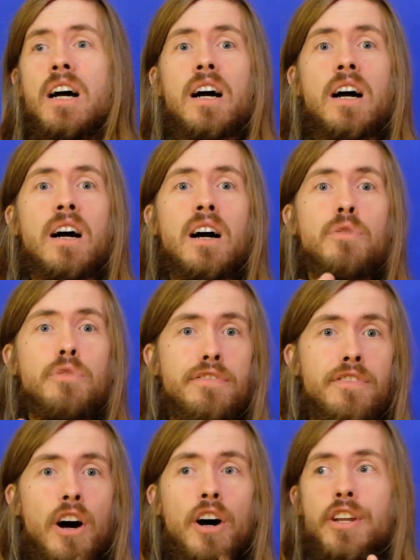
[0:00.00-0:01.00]
uh,
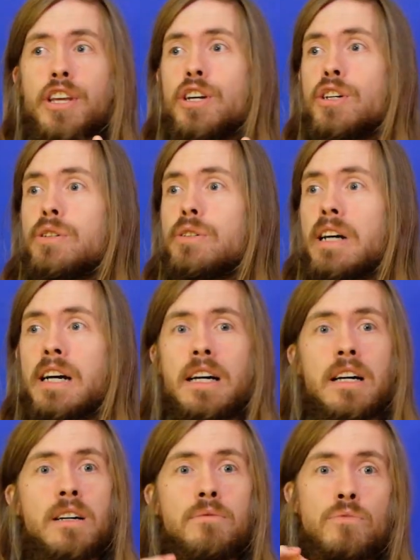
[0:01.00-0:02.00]
with audio,
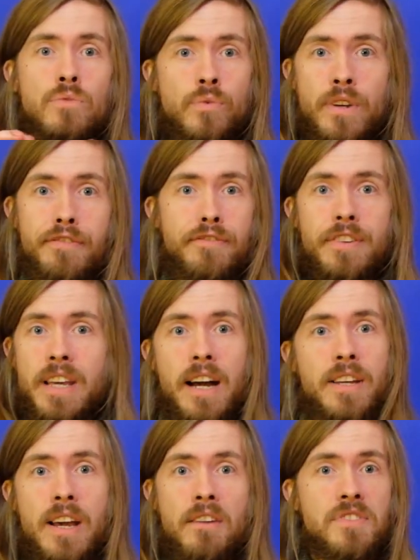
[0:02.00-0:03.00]
um, with,
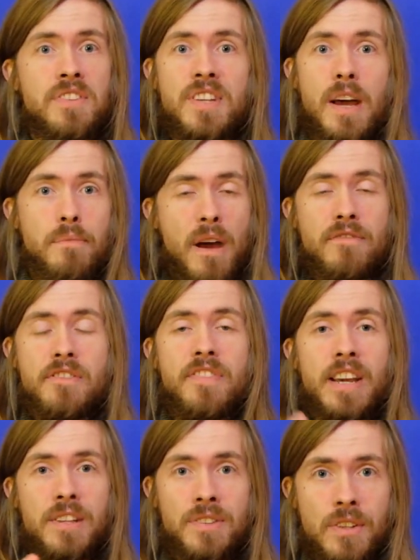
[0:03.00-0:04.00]
yeah, you have to type
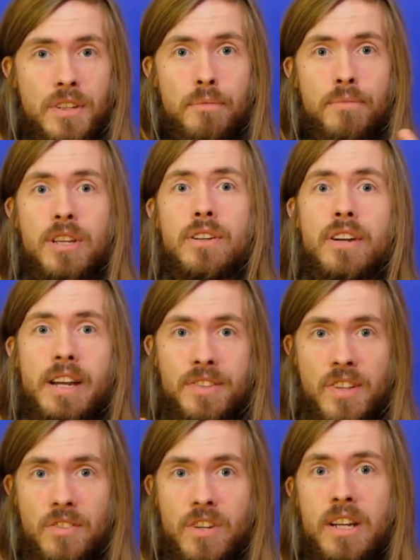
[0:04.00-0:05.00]
everything into the computer,
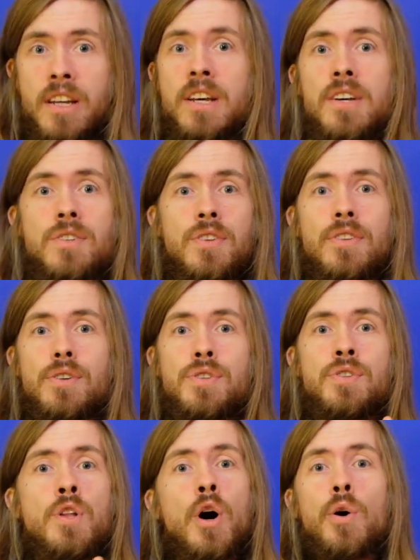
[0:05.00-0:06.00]
etc. So
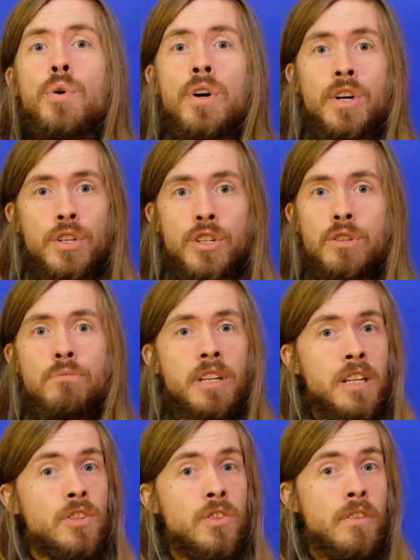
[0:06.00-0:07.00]
there's no human
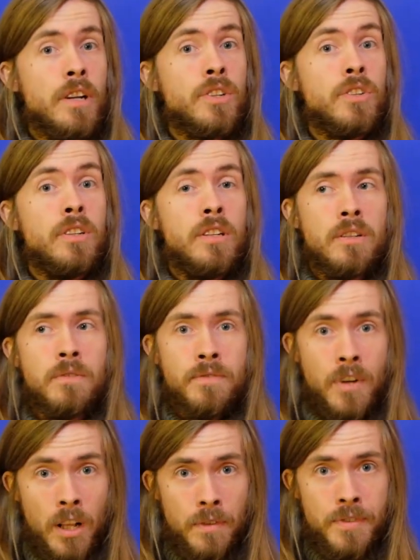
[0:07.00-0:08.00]
interaction
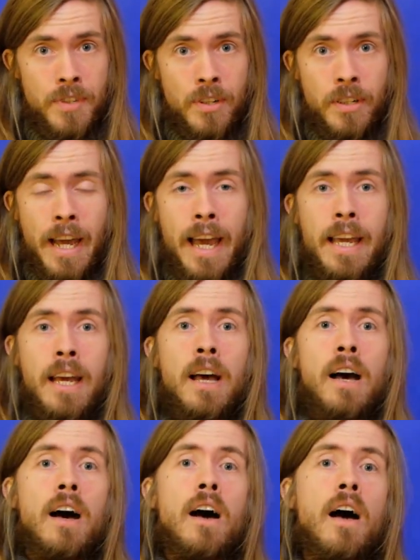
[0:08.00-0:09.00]
involved, okay?
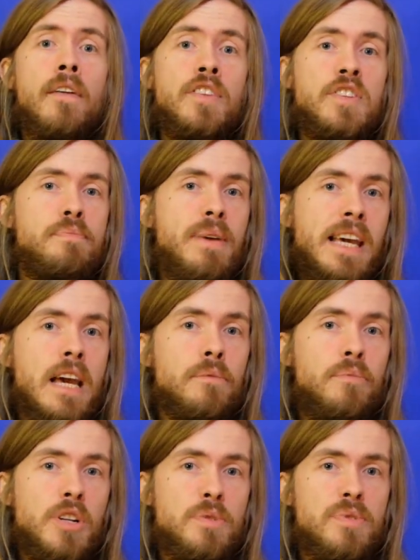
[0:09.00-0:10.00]
Uh, the speaking
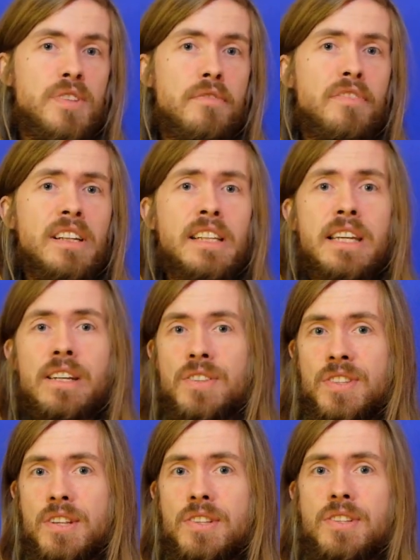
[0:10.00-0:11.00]
part specifically
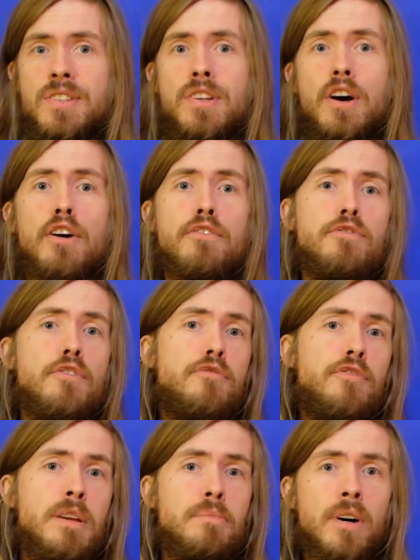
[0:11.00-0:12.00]
consists of
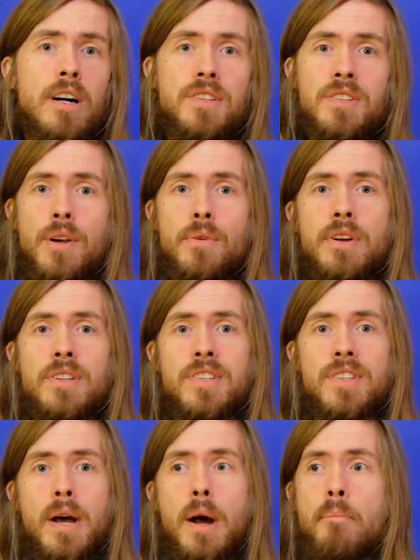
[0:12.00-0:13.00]
three parts. So
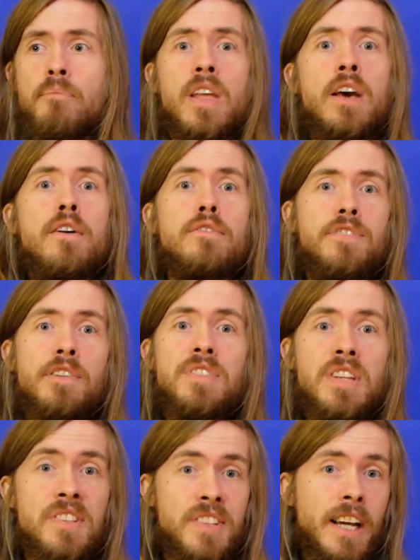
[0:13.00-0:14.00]
it's um,
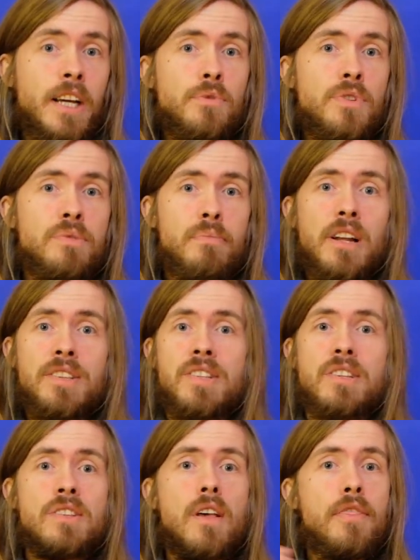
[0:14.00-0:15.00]
15 second
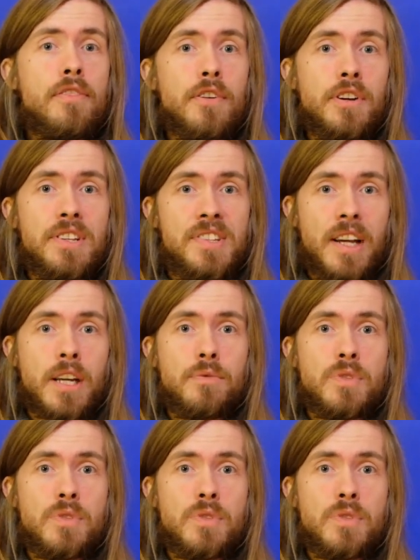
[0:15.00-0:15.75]
responses, 30 second